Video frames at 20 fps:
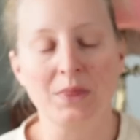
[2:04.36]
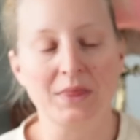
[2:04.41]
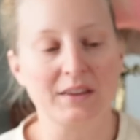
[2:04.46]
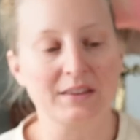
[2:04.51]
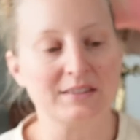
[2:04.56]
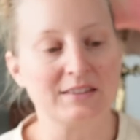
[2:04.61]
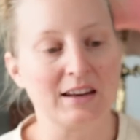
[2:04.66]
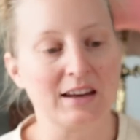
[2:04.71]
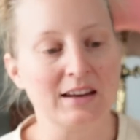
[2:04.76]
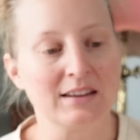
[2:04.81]
the
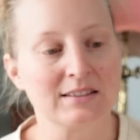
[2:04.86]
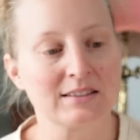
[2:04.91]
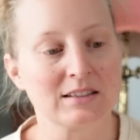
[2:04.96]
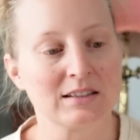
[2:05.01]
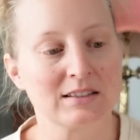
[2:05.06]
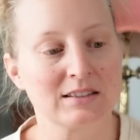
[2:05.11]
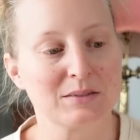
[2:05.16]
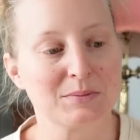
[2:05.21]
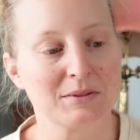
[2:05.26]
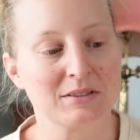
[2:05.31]
date
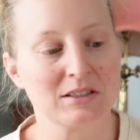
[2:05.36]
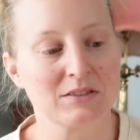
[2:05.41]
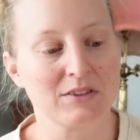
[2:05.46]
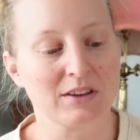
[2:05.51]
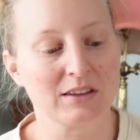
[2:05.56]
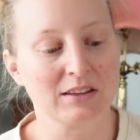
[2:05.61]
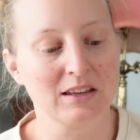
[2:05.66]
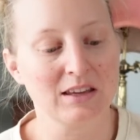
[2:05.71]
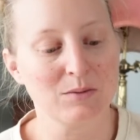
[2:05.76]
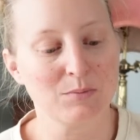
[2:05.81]

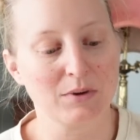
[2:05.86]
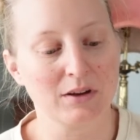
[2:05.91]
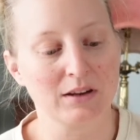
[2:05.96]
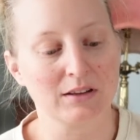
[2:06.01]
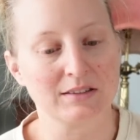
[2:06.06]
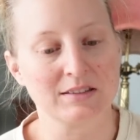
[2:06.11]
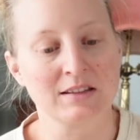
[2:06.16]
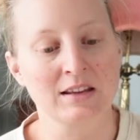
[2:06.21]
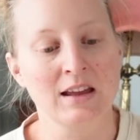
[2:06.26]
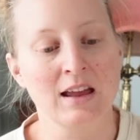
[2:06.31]
specifically.
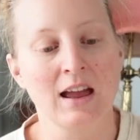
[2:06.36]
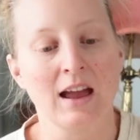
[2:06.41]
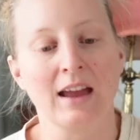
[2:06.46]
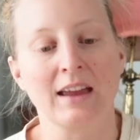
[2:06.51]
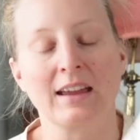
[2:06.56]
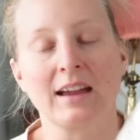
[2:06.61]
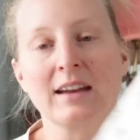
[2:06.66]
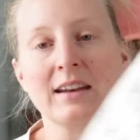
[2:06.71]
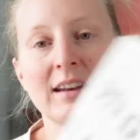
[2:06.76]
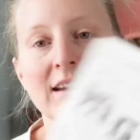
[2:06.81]
But I
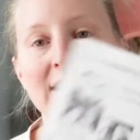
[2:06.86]
got it